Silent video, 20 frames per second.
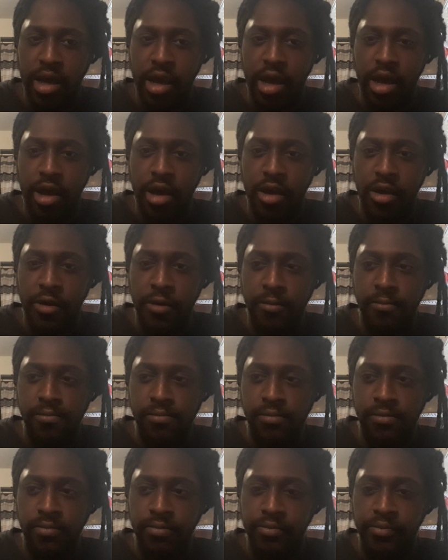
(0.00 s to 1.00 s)

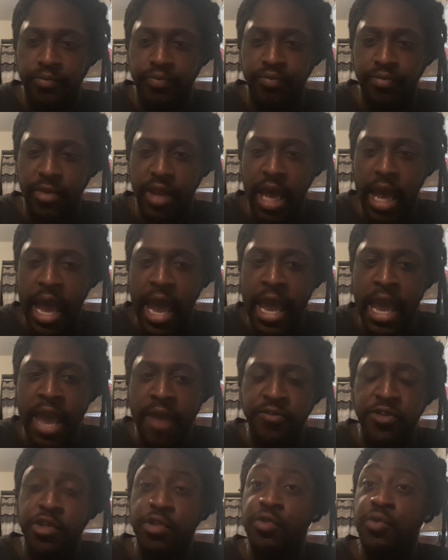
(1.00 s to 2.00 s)
I
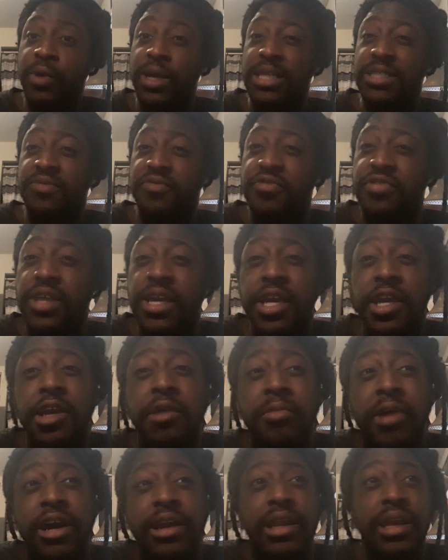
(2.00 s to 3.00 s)
have two ways of thinking
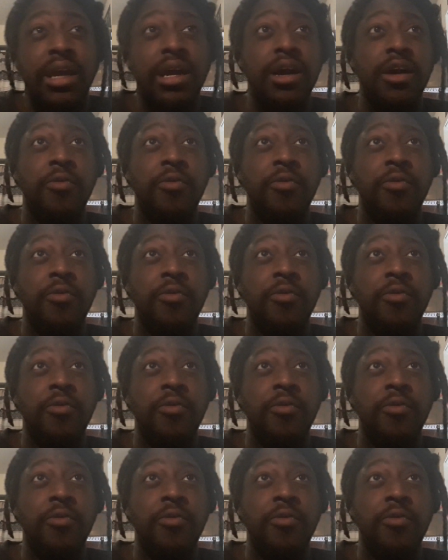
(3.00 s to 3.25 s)
about it.